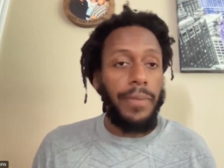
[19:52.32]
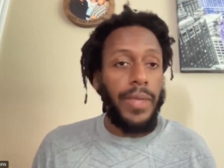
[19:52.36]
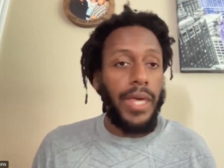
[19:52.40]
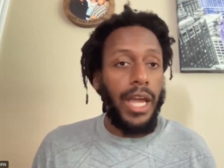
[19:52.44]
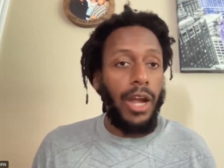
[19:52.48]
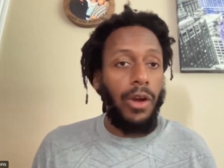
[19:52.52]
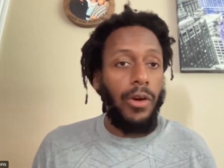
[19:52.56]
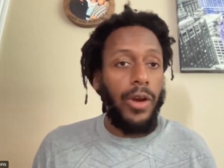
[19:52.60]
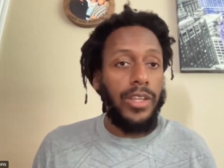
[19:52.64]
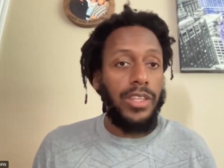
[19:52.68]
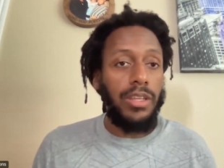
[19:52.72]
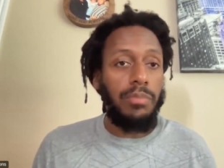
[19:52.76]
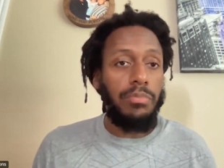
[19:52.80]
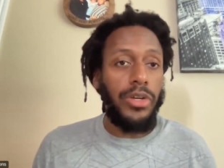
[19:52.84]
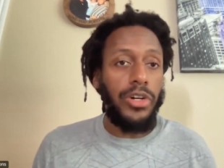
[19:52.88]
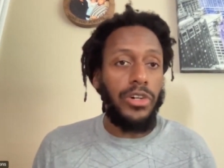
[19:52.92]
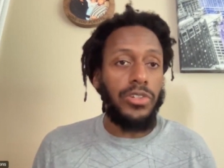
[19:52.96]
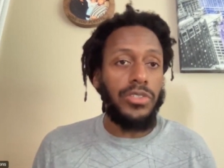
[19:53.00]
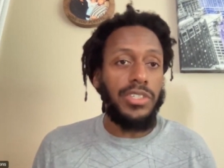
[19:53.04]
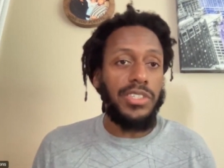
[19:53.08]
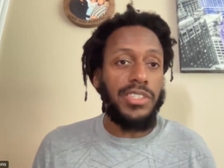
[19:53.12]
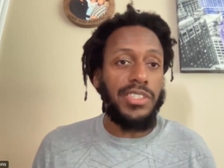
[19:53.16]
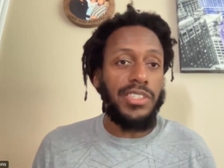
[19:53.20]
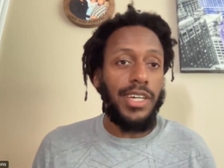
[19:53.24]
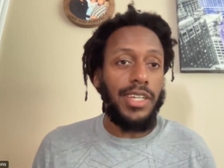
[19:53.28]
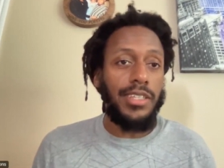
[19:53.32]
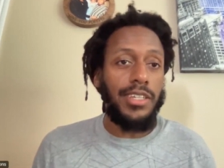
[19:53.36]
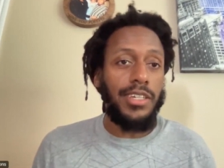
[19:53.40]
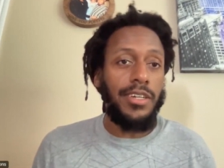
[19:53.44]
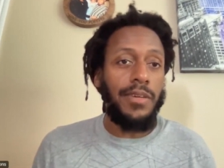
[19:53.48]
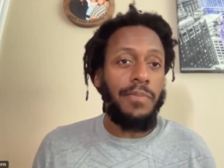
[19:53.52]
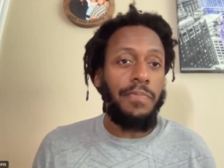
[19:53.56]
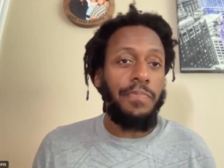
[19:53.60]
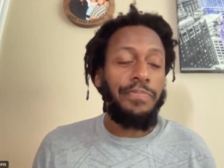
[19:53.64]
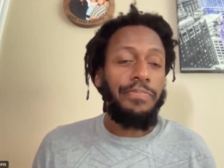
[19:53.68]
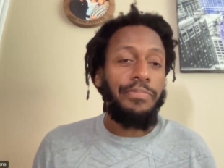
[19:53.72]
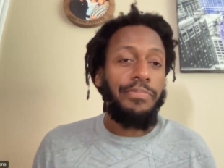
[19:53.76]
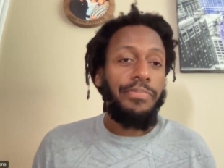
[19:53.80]
carrying the bill in the
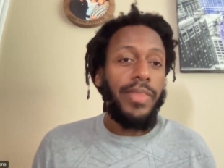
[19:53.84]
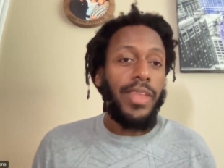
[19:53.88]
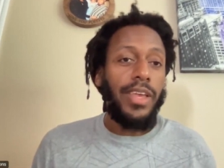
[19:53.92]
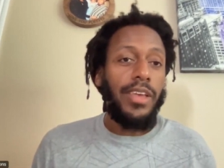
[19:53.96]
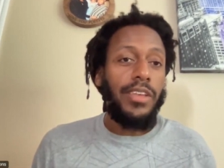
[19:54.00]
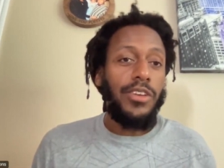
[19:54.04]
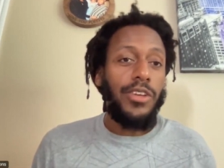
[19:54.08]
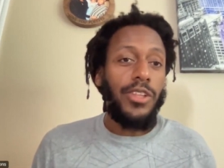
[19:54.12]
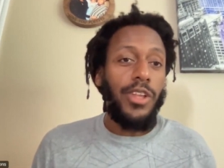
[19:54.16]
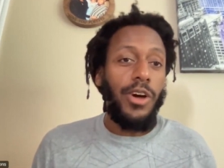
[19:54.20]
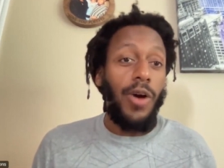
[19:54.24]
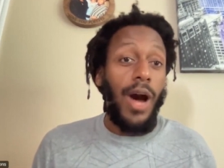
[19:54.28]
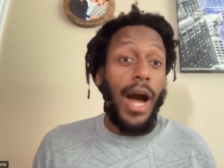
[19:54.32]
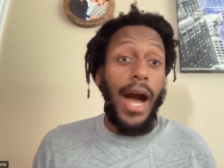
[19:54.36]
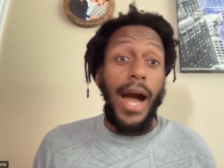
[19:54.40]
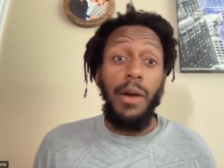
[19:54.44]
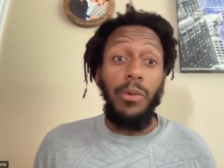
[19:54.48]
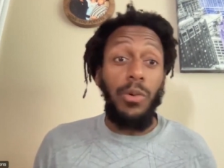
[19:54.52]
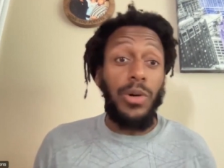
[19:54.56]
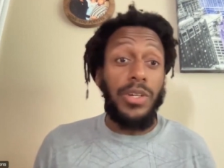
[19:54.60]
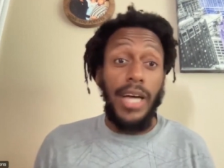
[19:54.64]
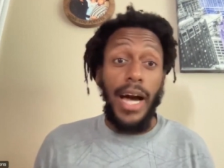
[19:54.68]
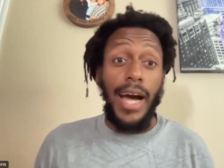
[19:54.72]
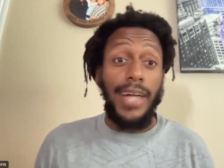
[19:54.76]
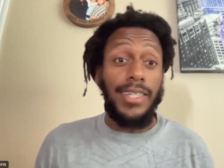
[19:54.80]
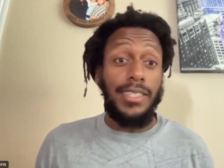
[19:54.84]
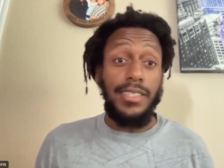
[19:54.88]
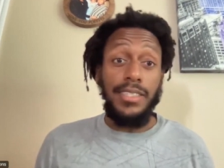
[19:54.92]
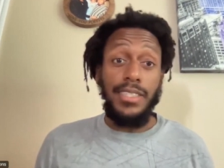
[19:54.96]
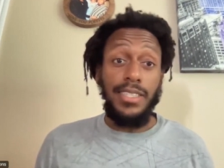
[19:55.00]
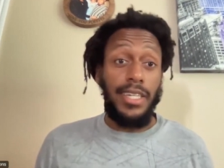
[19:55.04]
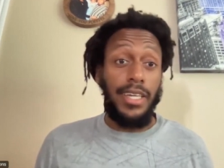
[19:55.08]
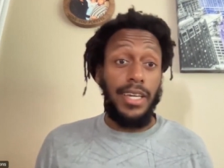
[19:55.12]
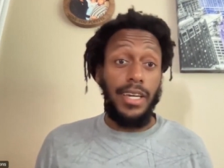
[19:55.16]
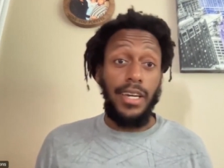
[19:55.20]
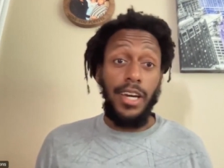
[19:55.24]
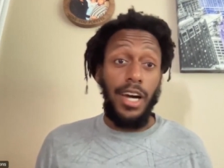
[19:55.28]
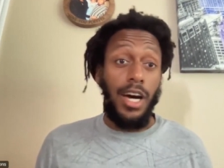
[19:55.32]
Senate, I didn't
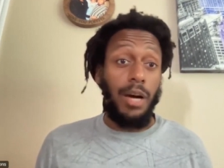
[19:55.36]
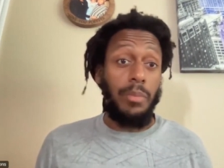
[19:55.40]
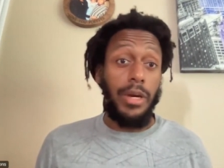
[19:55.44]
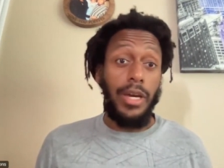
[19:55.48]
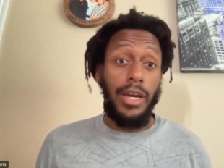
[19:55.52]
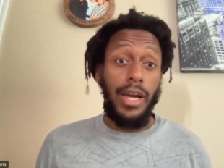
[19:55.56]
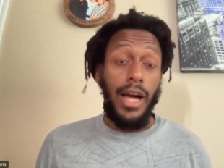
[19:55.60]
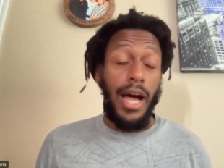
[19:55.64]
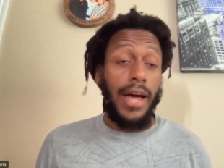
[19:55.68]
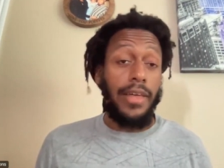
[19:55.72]
see it coming.